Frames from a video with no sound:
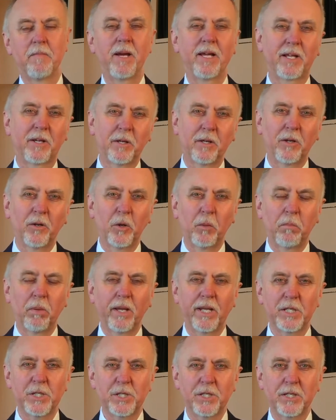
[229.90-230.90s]
may good Lord
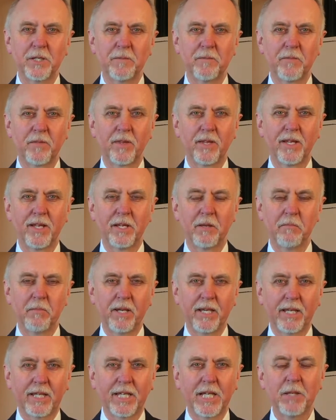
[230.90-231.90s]
bless you.
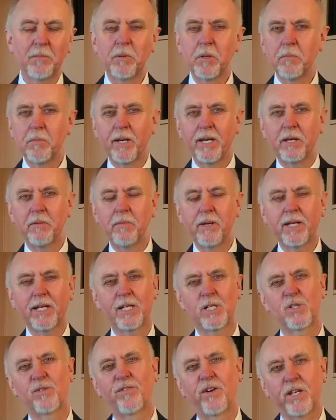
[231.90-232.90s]
May he keep you, may he
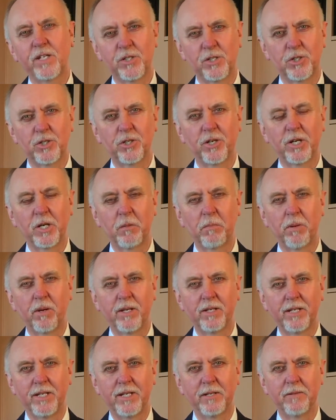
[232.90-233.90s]
make his face to shine
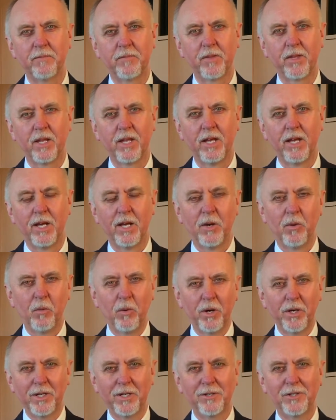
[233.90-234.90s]
upon you.
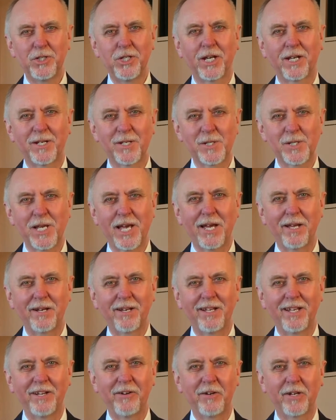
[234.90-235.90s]
Why don't you check us
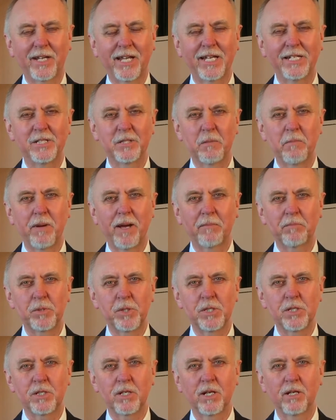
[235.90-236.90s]
out here at Kenton
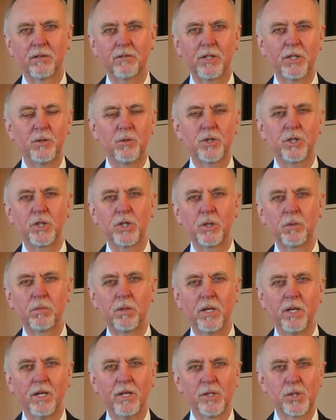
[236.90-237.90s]
Baptist on
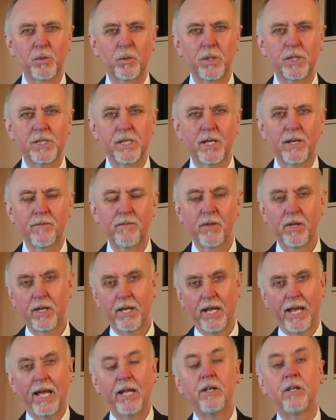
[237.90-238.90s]
YouTube, Twitter,
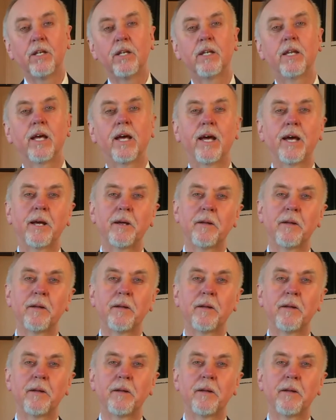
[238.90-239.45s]
and